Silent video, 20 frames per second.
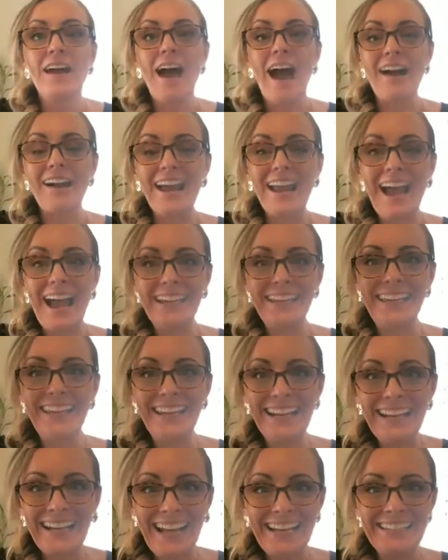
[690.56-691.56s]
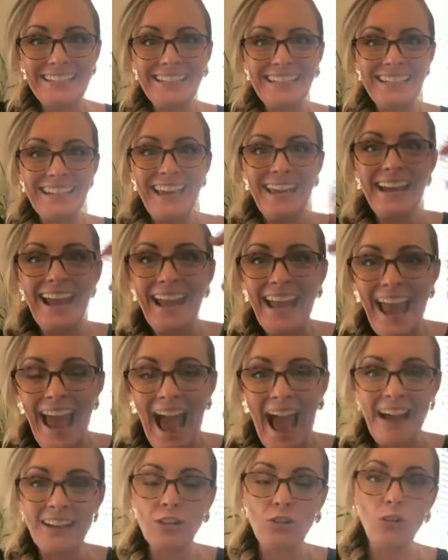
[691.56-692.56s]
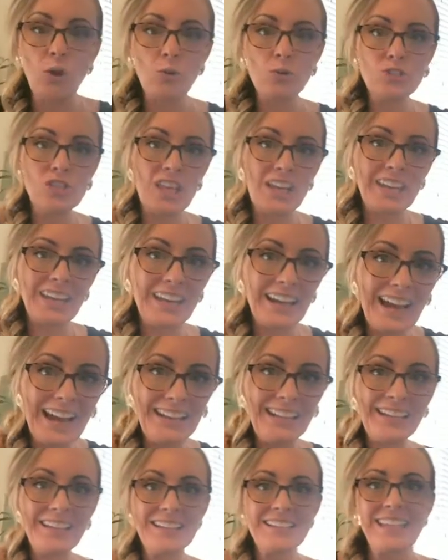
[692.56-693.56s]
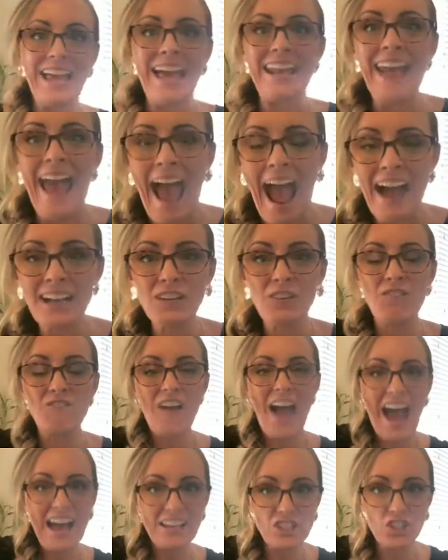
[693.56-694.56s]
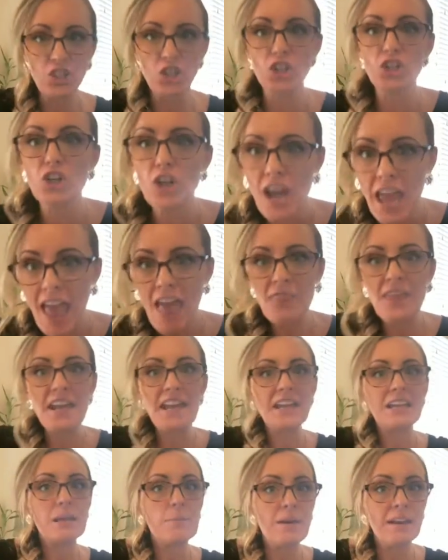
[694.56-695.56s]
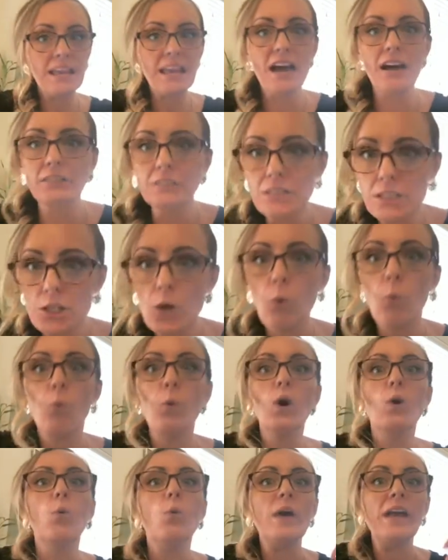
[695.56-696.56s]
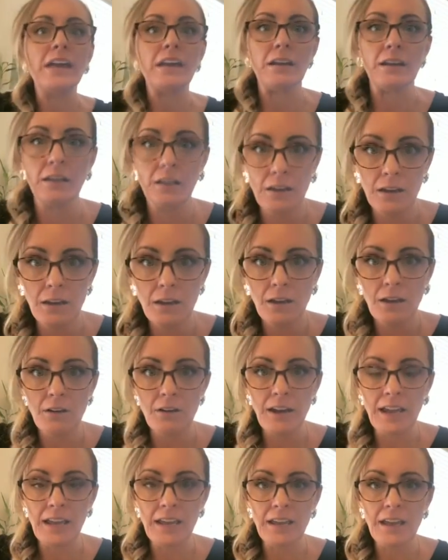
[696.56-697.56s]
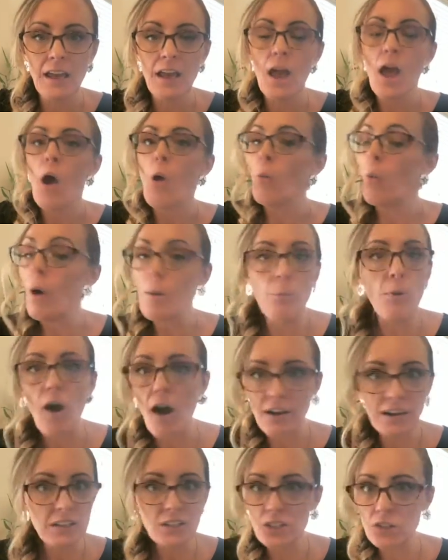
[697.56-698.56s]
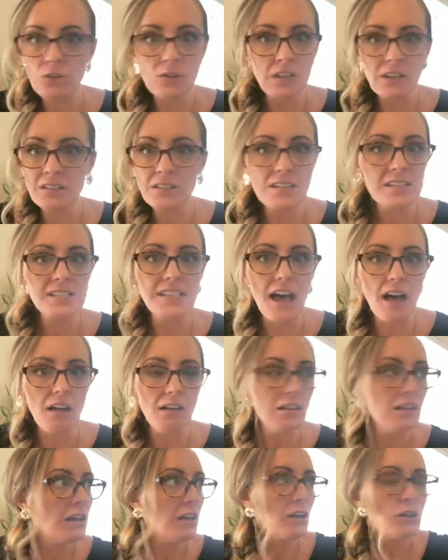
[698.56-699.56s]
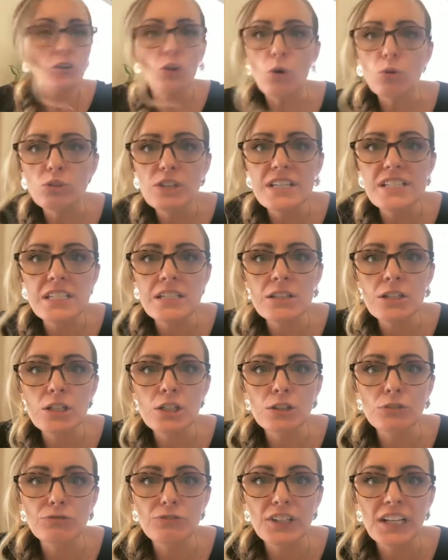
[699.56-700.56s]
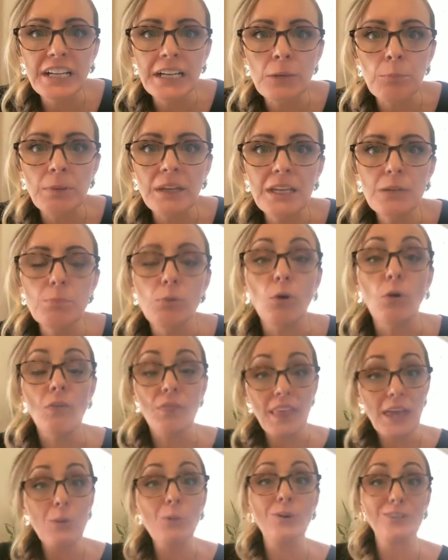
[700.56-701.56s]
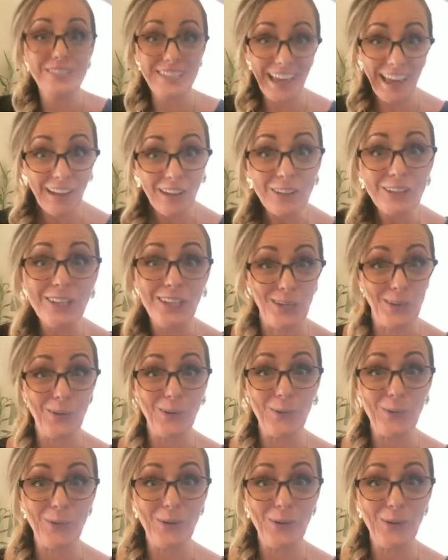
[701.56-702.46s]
Right? I get an idea and I act. Those that get ideas and act faster than anybody else will win. Right? What product do you need to sell? Go listen to your freaking people. They will tell you.